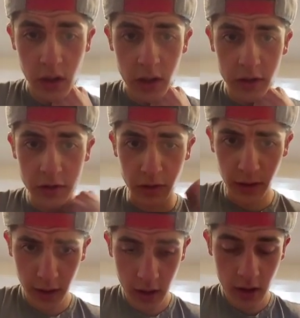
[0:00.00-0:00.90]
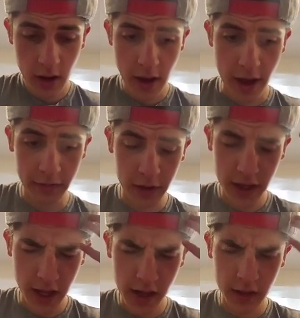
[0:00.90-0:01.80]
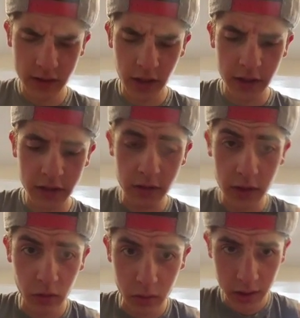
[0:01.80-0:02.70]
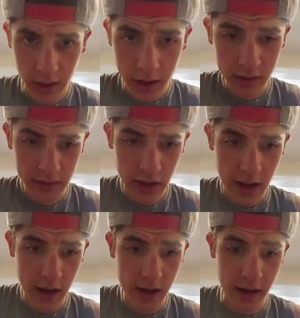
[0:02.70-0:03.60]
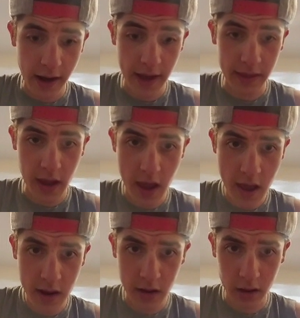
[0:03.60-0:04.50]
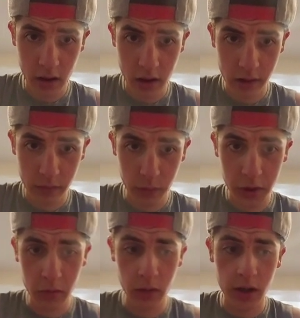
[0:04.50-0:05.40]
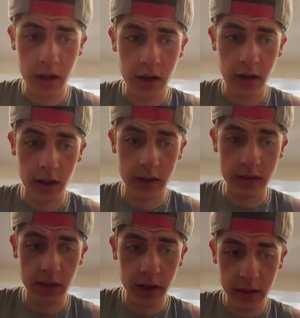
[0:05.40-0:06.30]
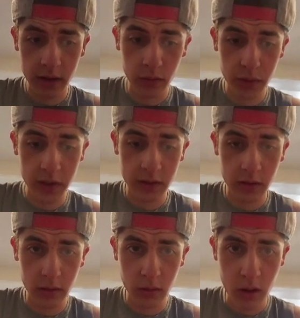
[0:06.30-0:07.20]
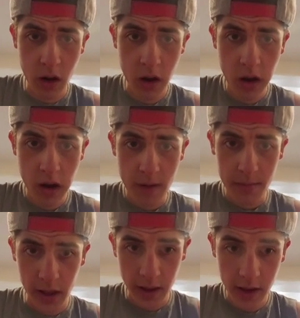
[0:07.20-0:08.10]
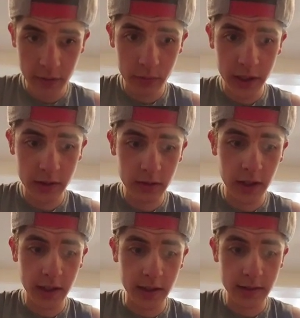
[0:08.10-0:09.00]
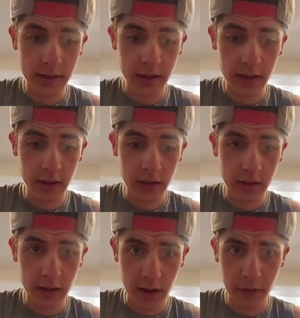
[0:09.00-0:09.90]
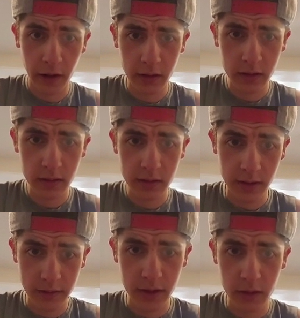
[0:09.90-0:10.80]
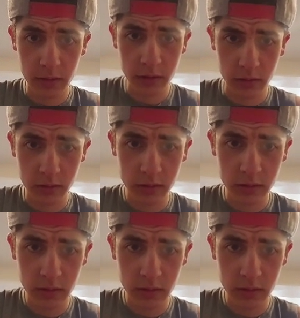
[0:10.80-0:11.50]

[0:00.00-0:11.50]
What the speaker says: So then, after that, I started doing the workouts, and at the end of week 1 and starting into week 2, by the end of week 2, I could see definite results